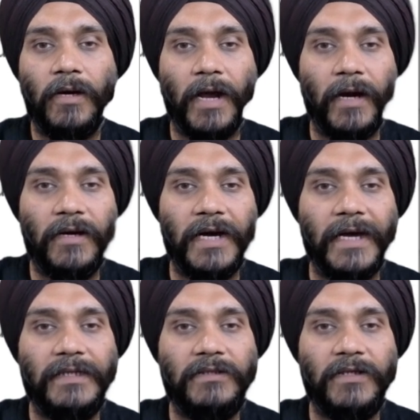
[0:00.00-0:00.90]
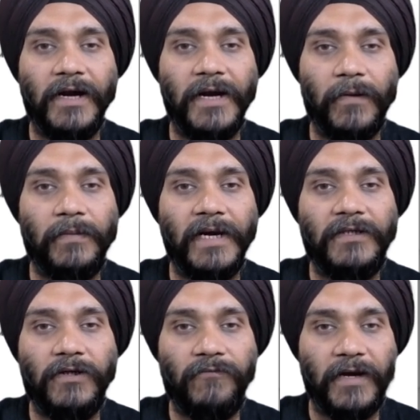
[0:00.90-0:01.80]
Entra ID strictly
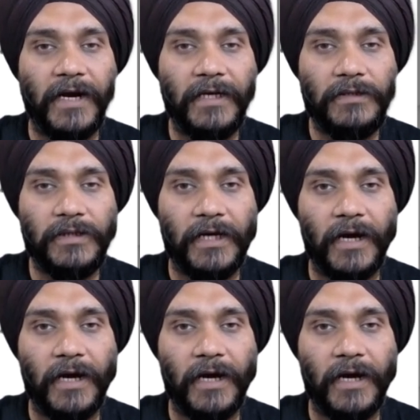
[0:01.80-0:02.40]
applies our whitelist